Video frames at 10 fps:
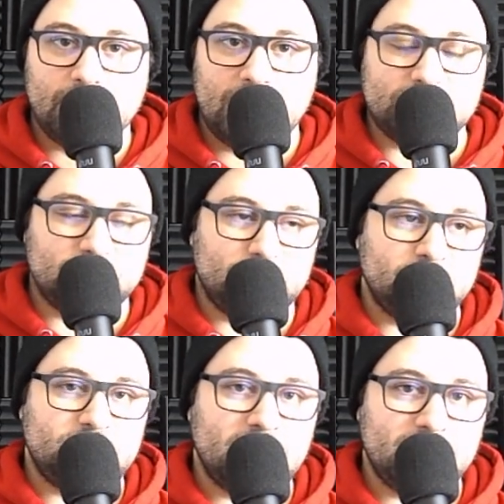And so
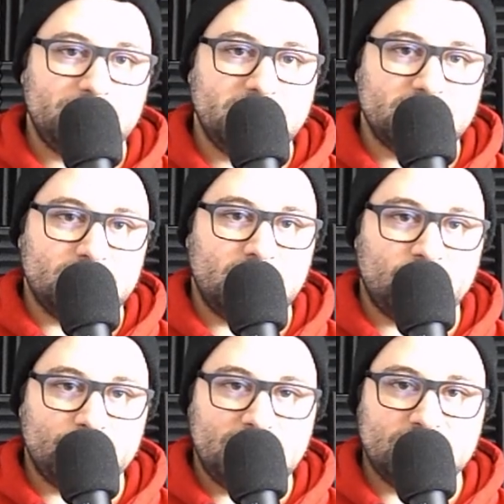you're telling me that the
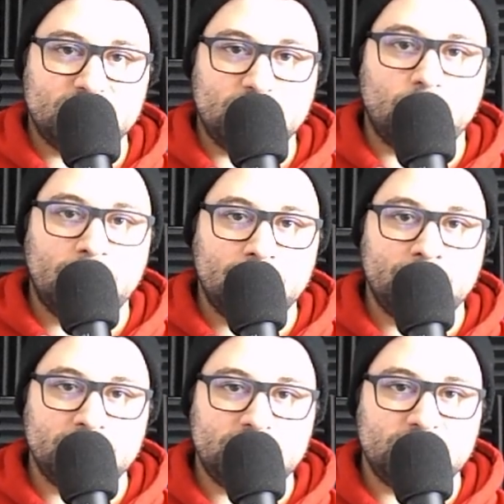government hasn't inquired
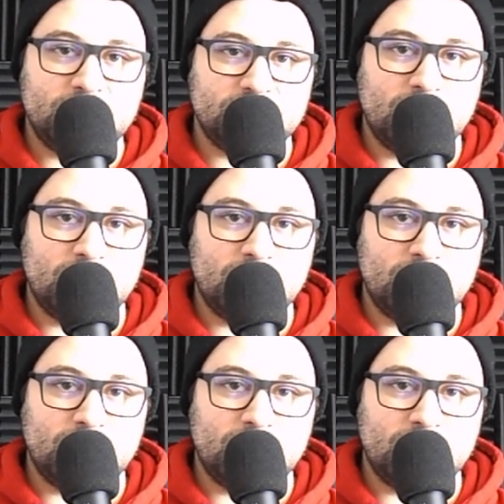about these things?